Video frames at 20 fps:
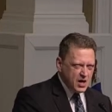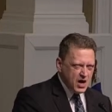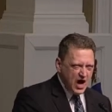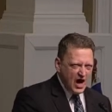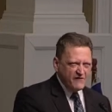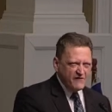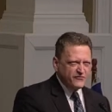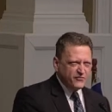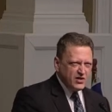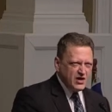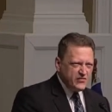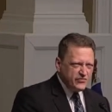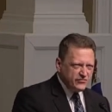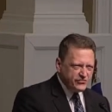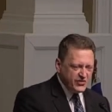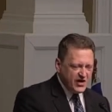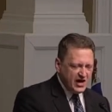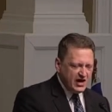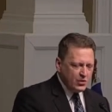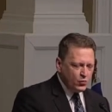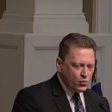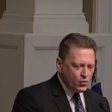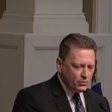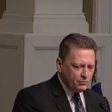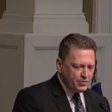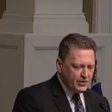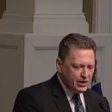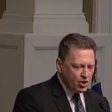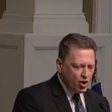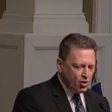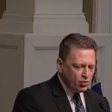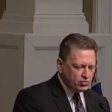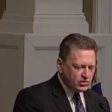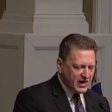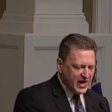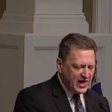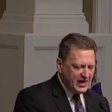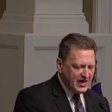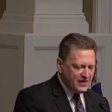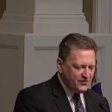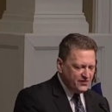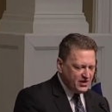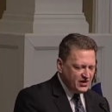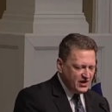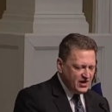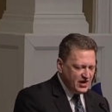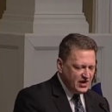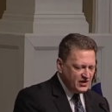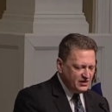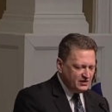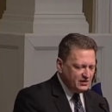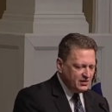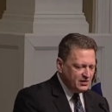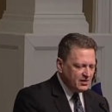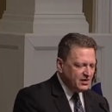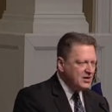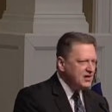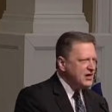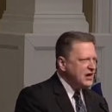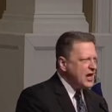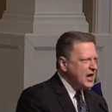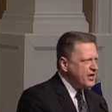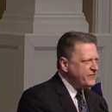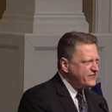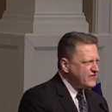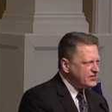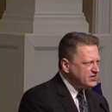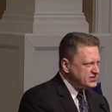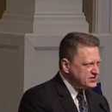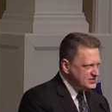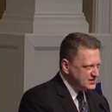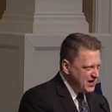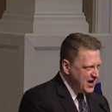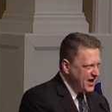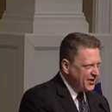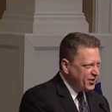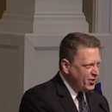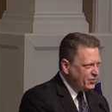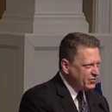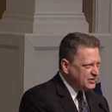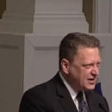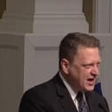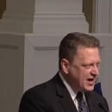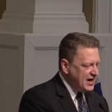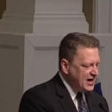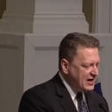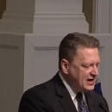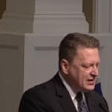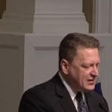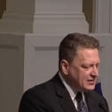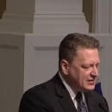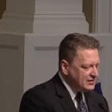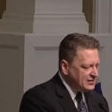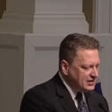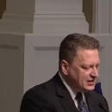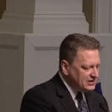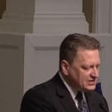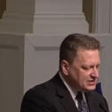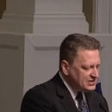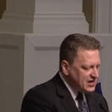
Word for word: Everything will be okay in the end, and if it's not okay, it's